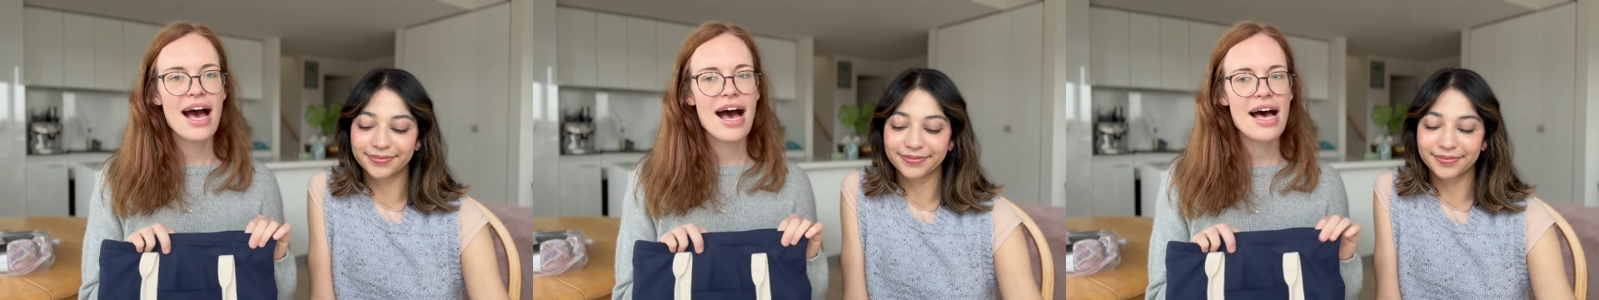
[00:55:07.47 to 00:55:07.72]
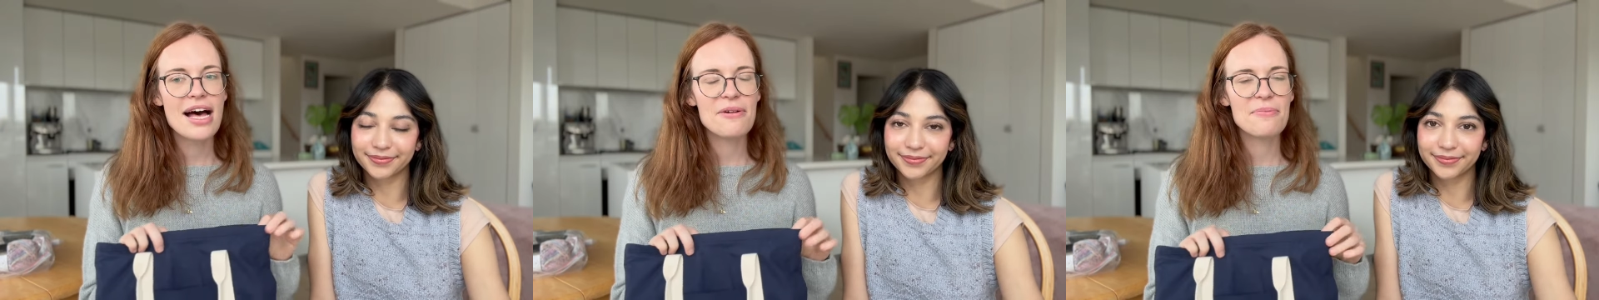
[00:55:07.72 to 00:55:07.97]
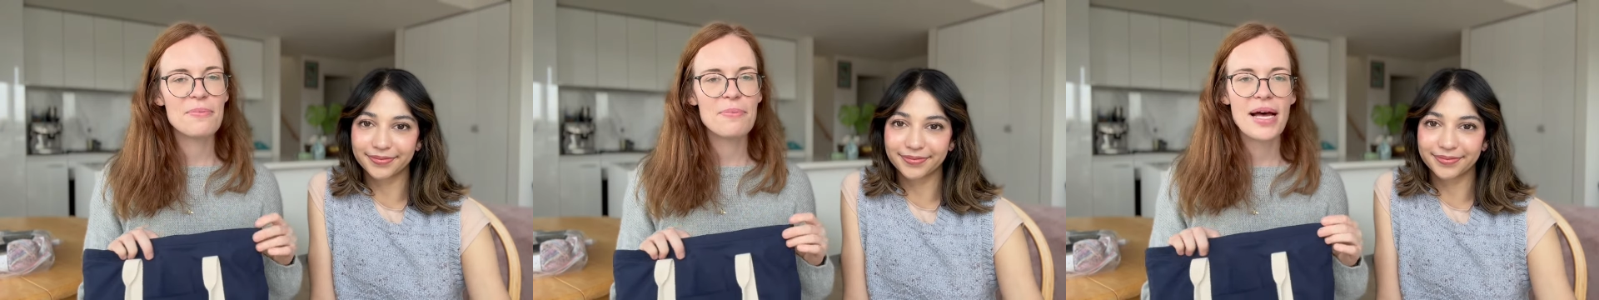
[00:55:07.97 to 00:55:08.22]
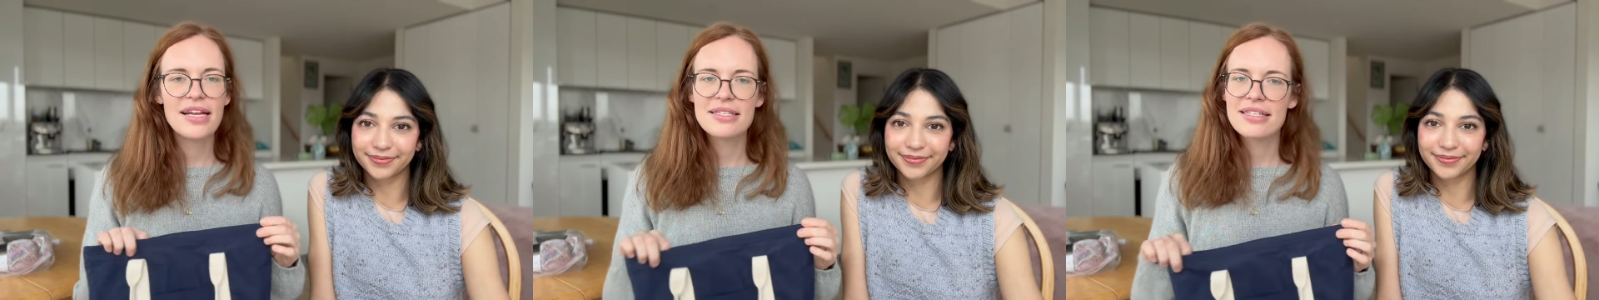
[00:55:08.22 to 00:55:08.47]
Speaker 1: Um,
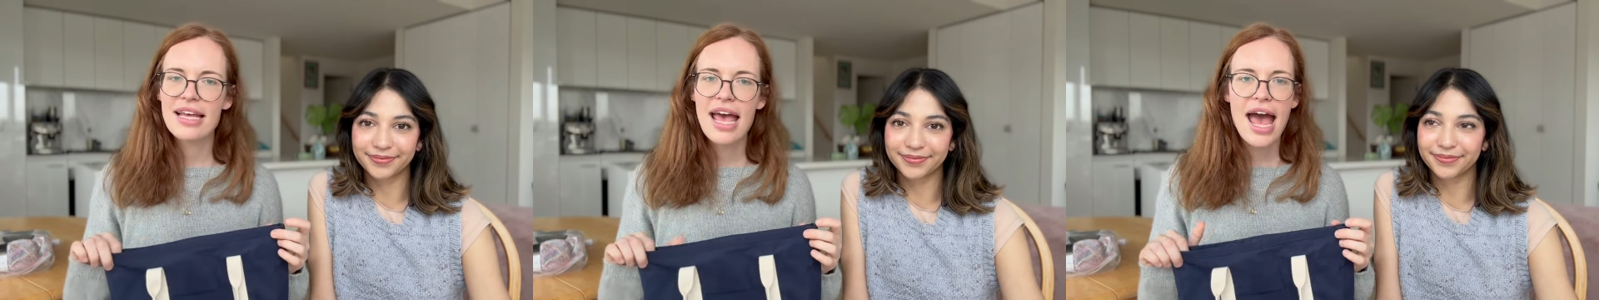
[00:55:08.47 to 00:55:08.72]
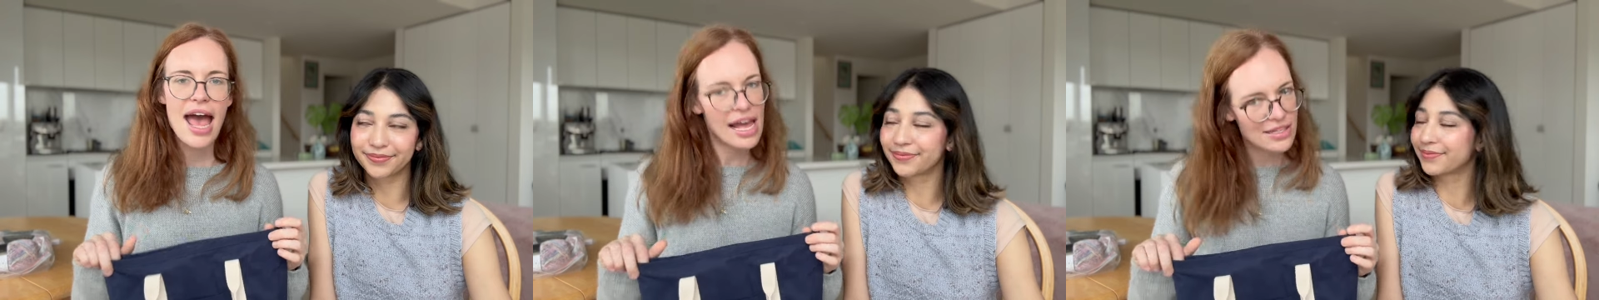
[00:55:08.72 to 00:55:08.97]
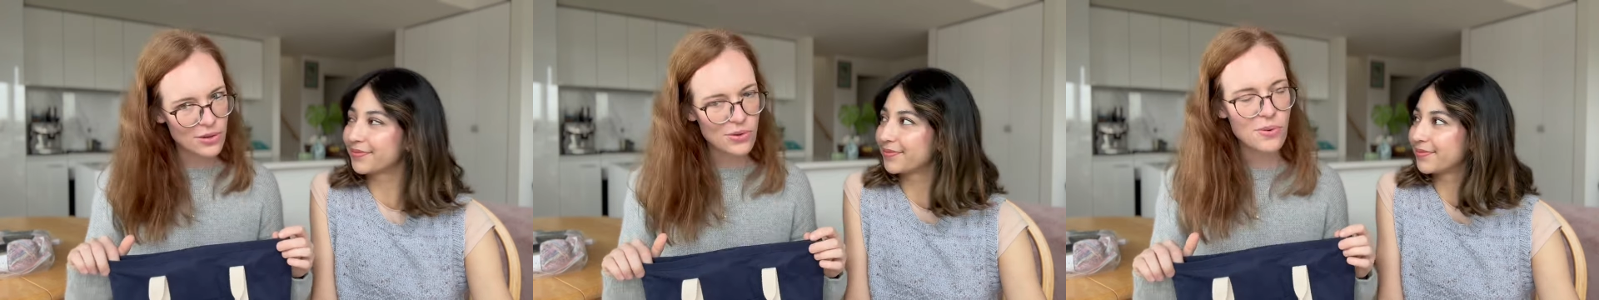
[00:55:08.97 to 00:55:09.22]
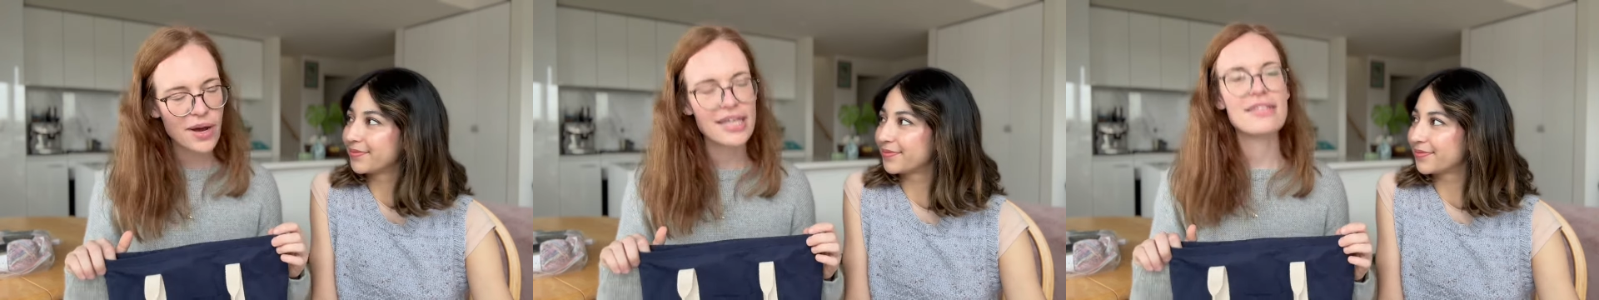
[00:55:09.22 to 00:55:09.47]
but as
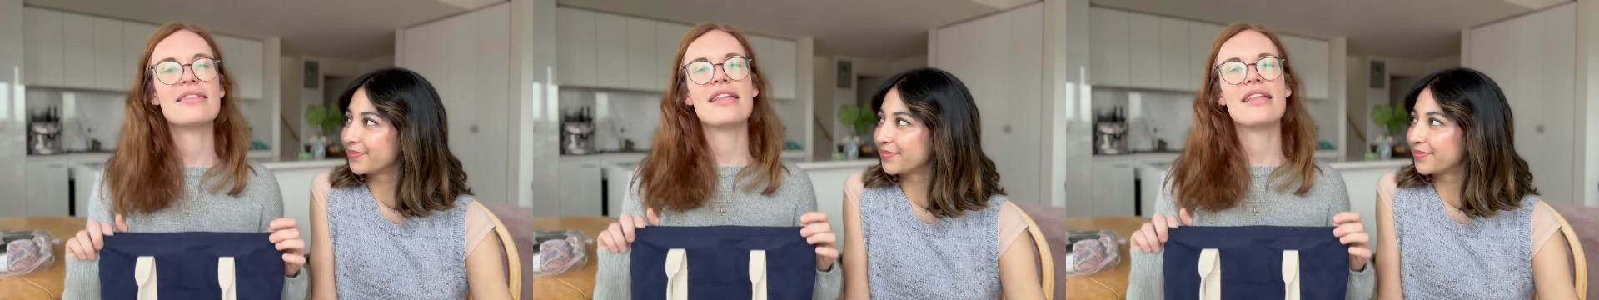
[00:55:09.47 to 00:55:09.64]
always,